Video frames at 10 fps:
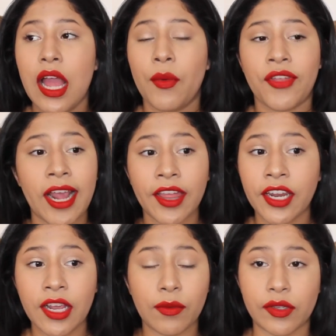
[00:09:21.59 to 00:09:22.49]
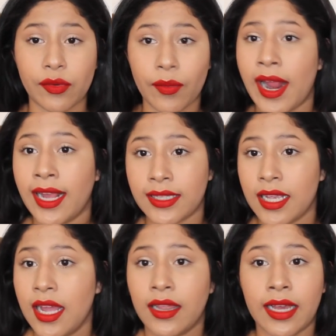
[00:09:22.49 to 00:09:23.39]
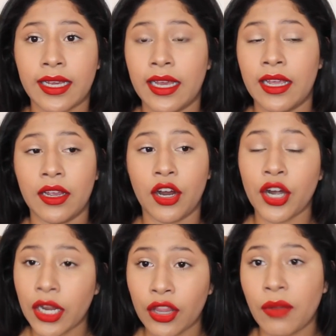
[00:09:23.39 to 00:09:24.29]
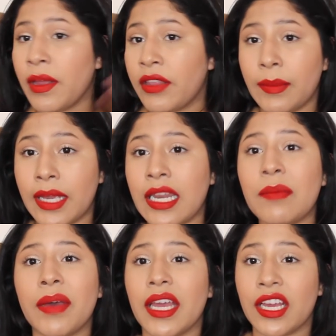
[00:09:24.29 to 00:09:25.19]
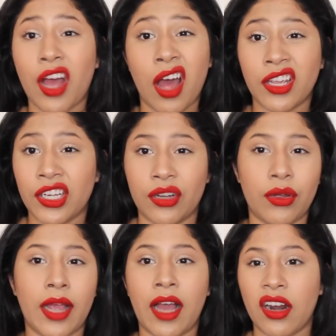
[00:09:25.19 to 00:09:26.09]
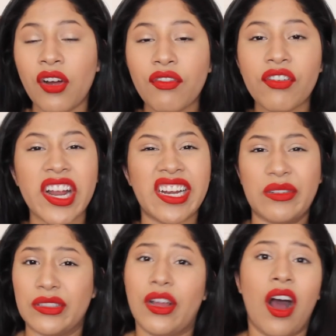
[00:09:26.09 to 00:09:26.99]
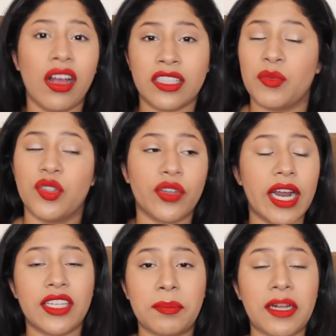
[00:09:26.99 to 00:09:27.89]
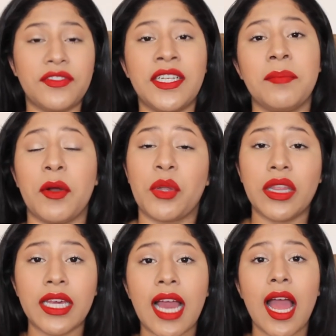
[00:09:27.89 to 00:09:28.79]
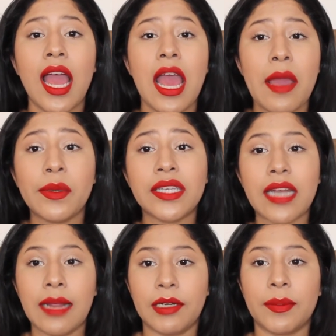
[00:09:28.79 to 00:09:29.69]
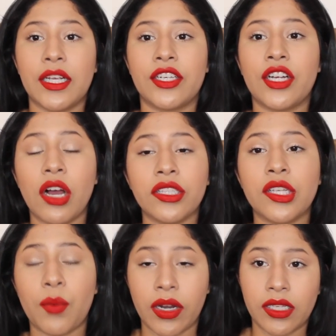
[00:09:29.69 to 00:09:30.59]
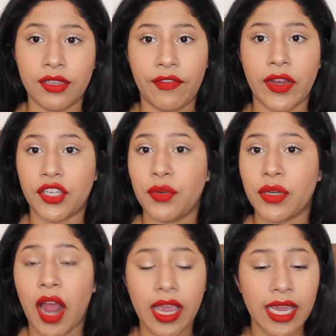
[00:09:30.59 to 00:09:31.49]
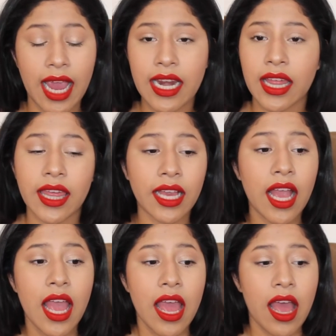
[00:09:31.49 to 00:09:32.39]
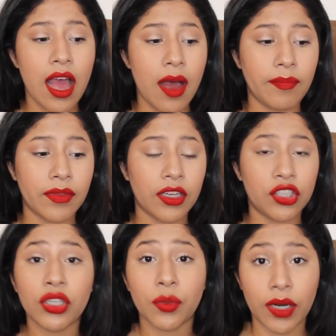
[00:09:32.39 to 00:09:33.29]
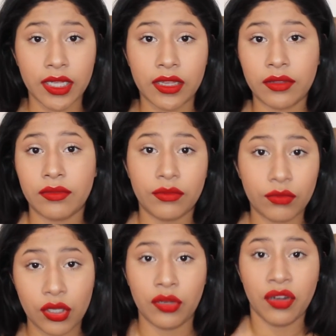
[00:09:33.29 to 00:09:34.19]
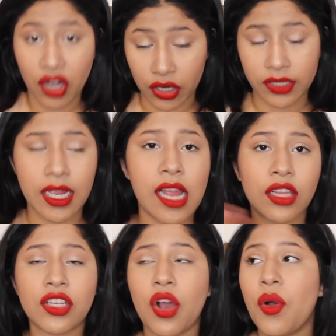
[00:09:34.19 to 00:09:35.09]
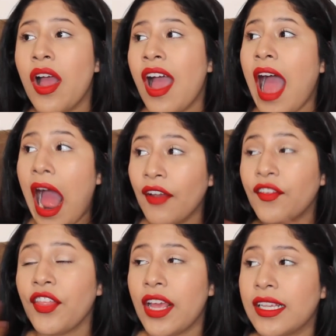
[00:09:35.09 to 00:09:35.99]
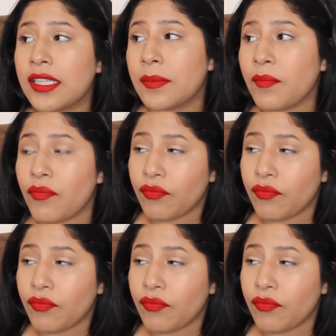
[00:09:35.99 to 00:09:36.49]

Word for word: With Anthony, it was great. Like it hurt a little bit in the beginning, but it got, you know, I got over it and it was awesome. It was great to breastfeed him. But with Leah, it was a nightmare because she constantly wanted to feed. She would not eat anything. Um, she only wanted to nurse. And so after this,